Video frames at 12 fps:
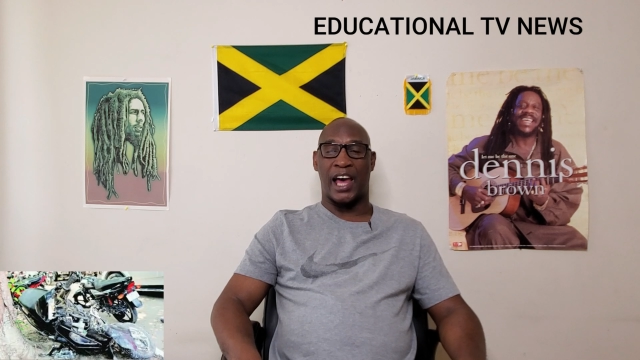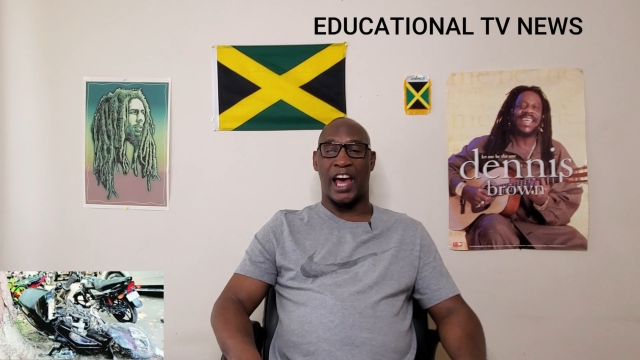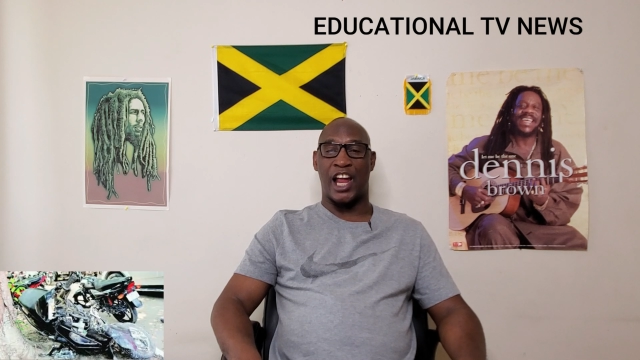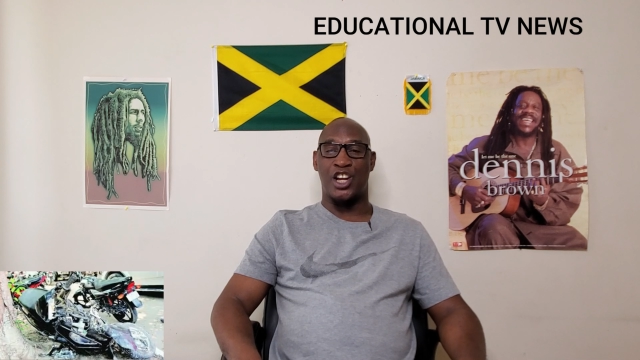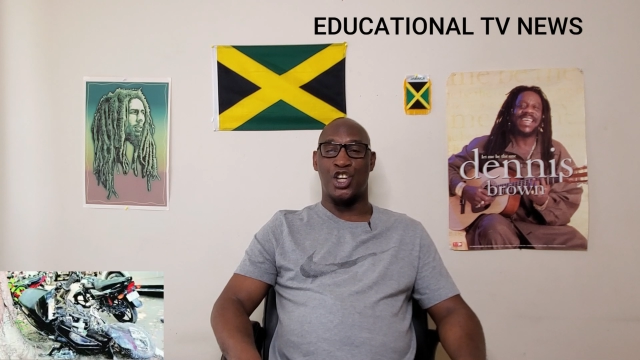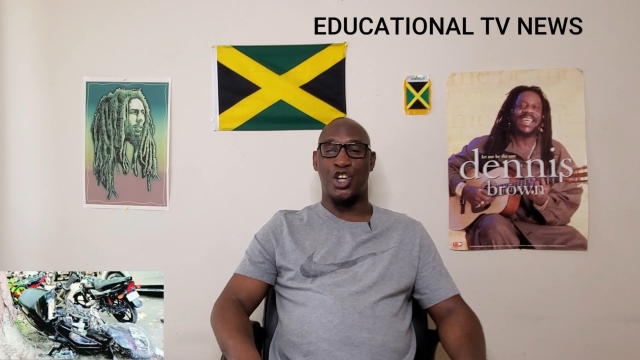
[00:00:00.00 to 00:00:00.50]

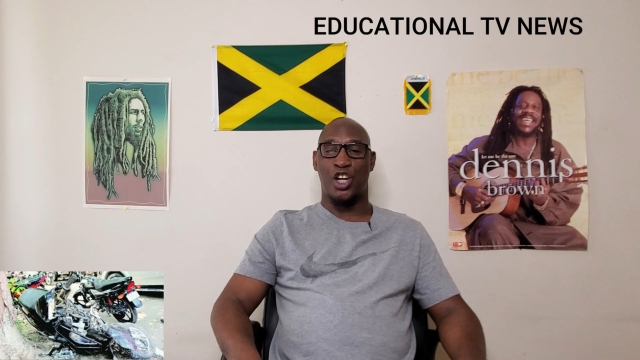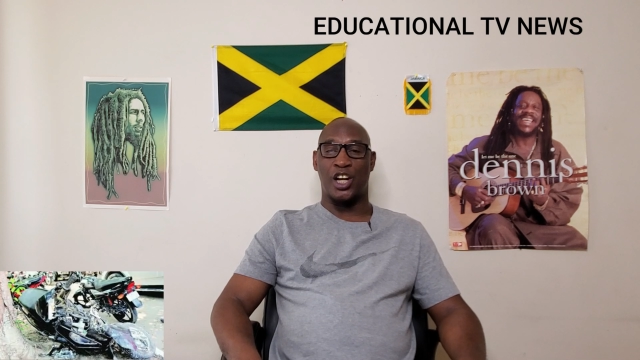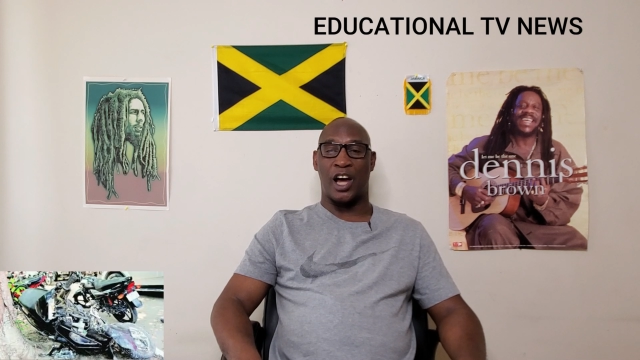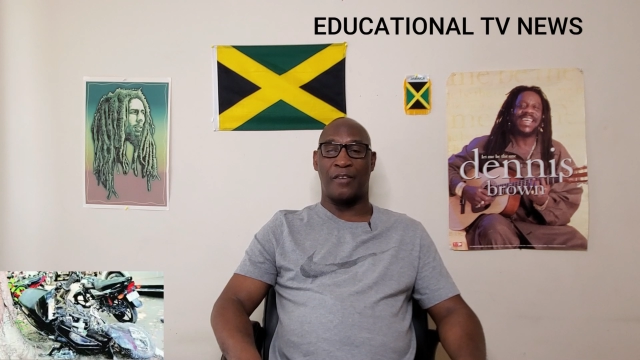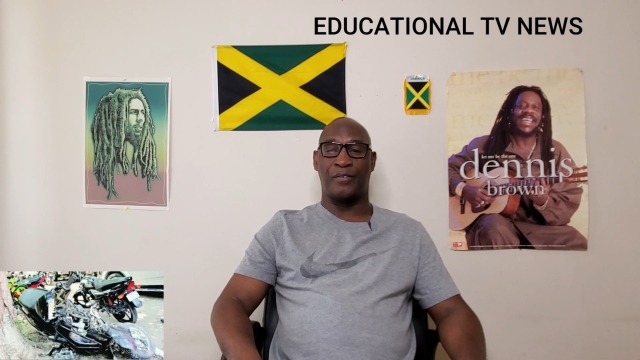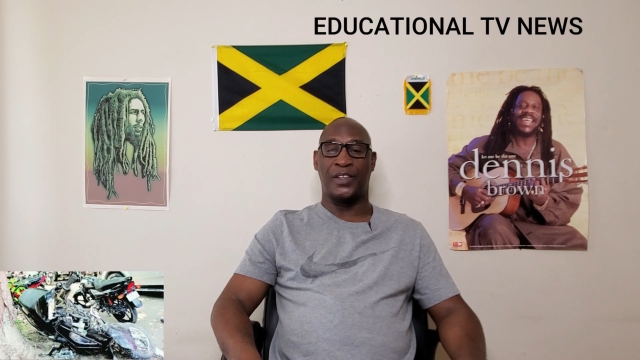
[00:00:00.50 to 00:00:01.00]
And none
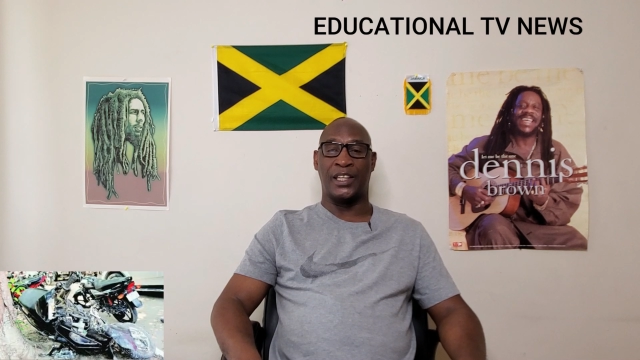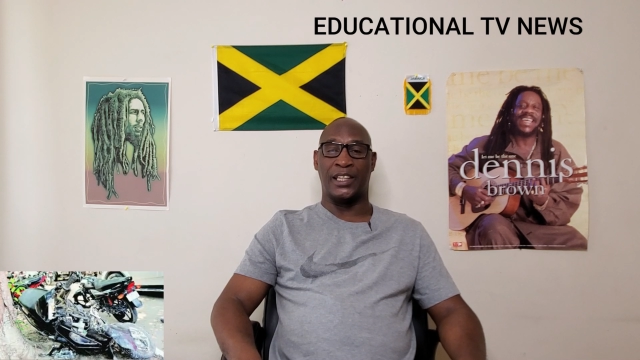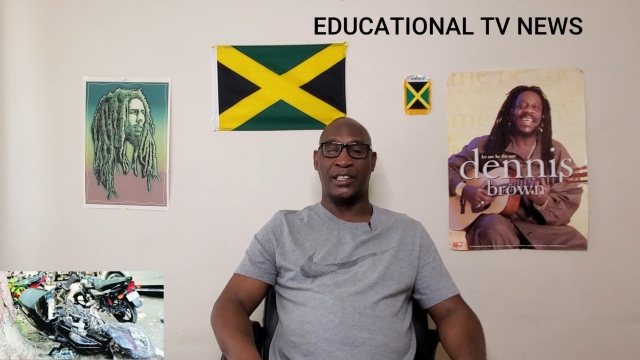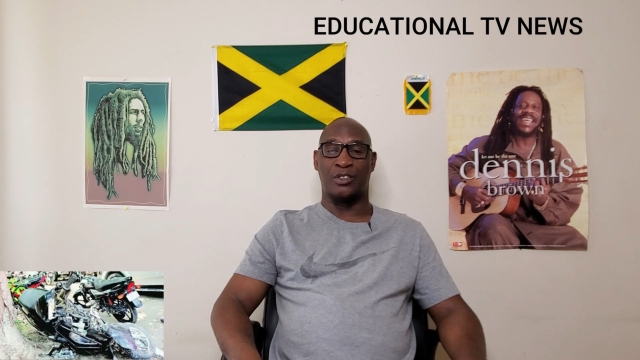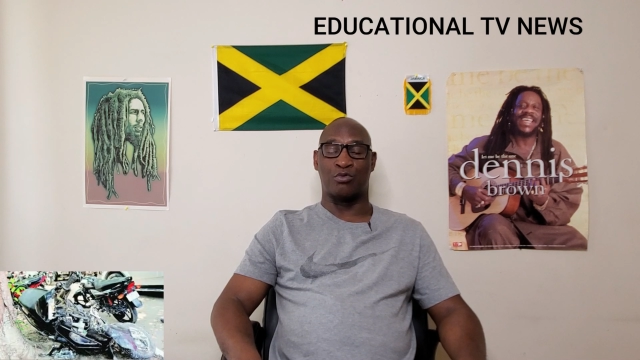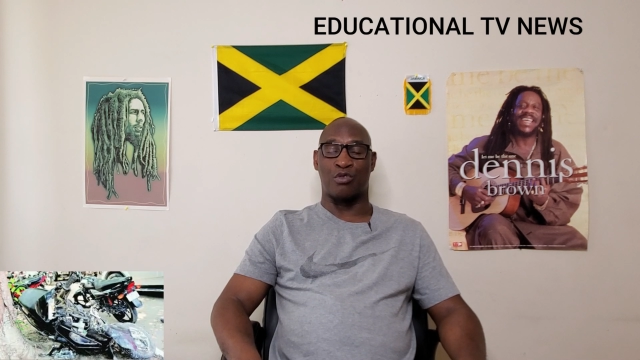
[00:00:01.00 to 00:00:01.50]
of
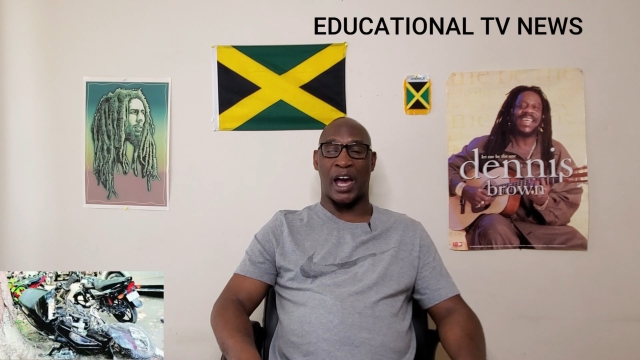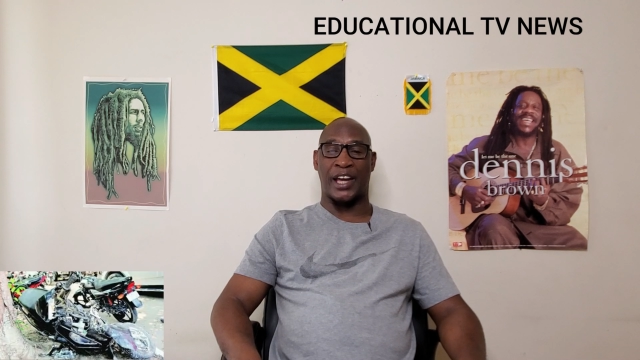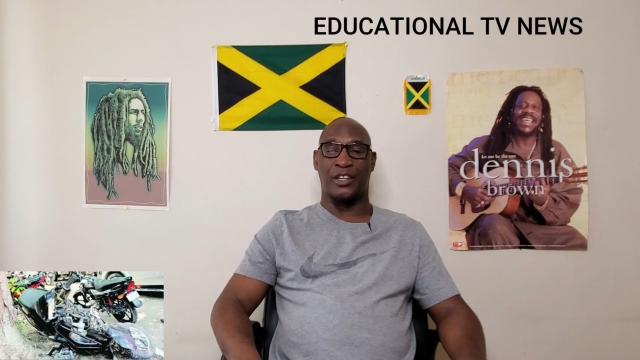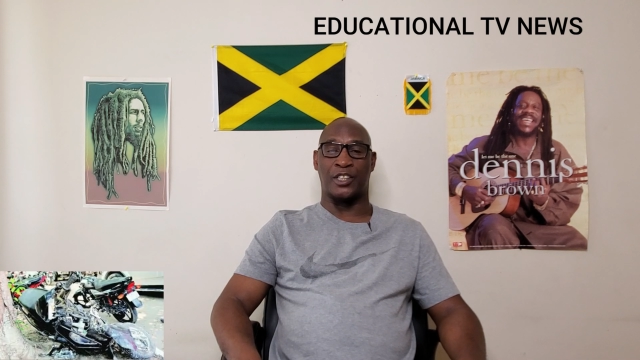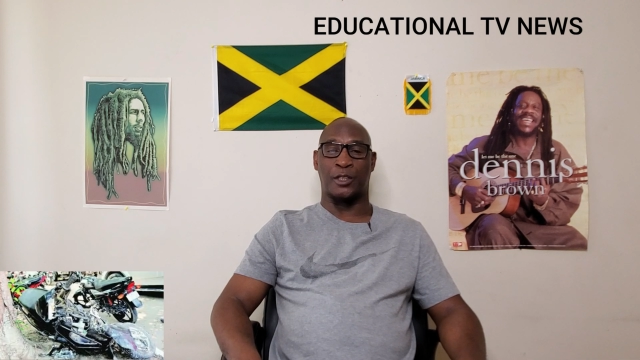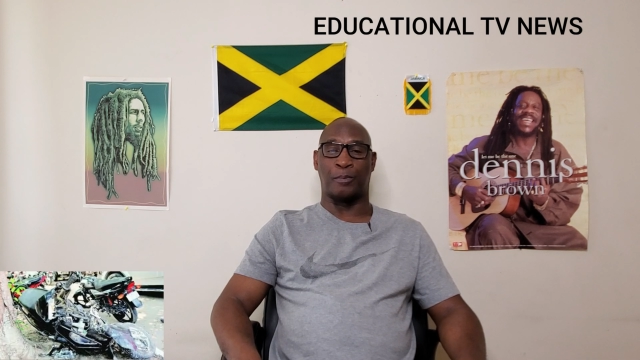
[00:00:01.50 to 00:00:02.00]
these
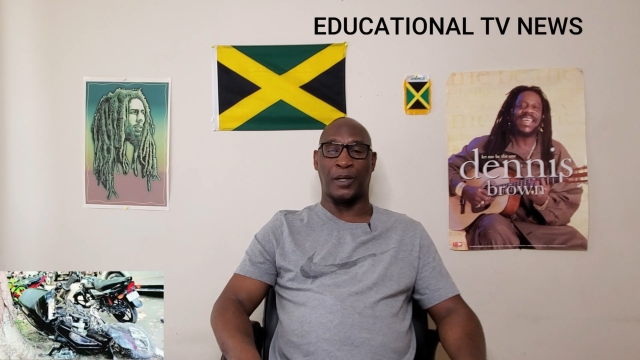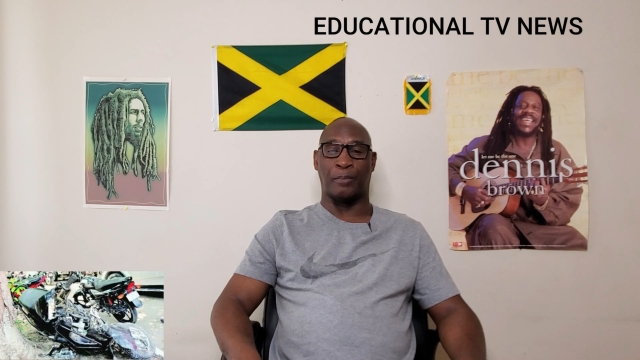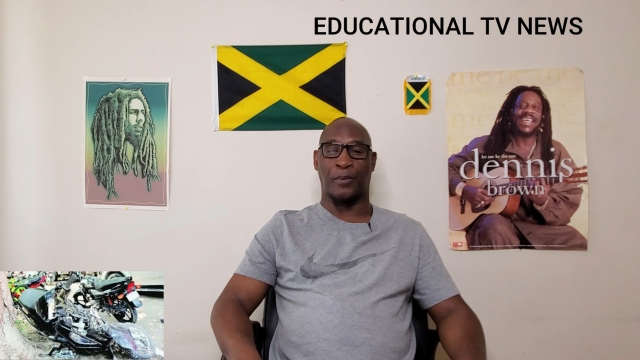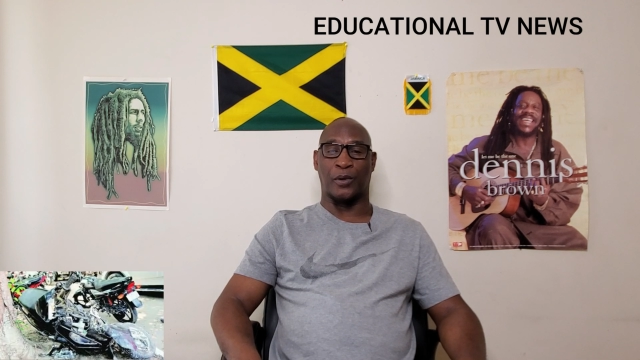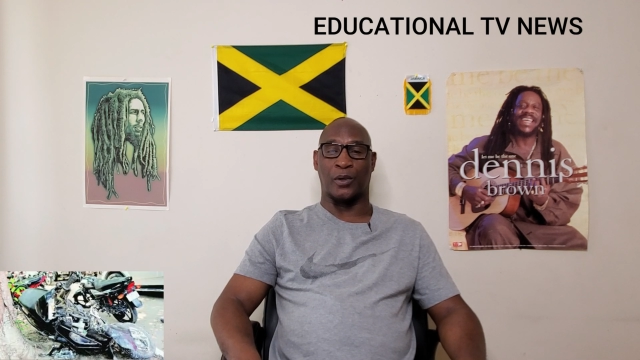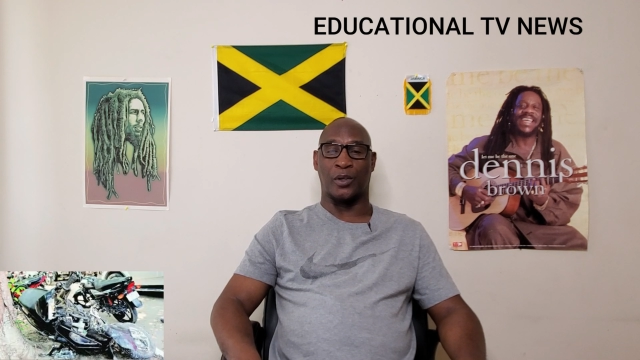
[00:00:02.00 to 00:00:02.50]
riders
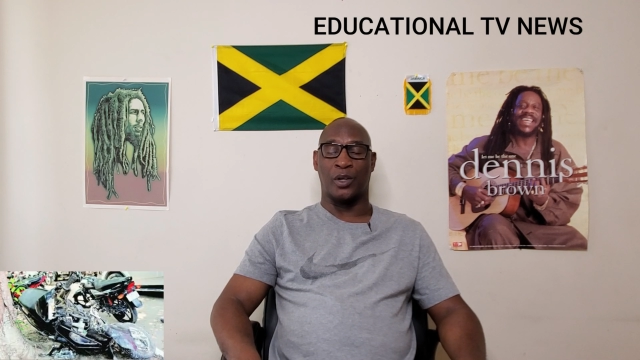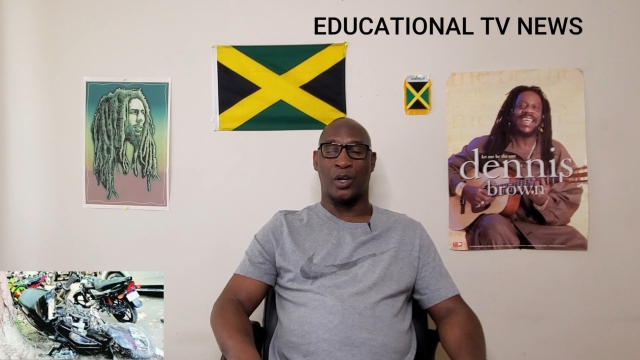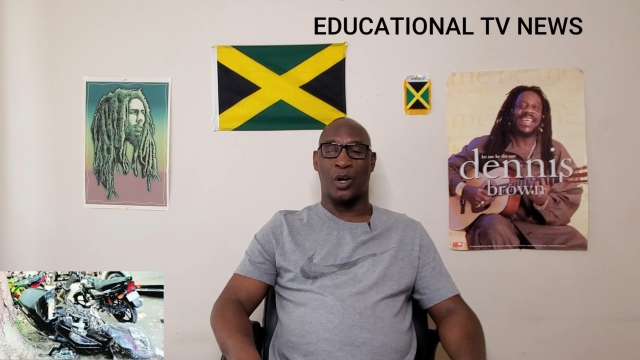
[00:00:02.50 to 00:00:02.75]
people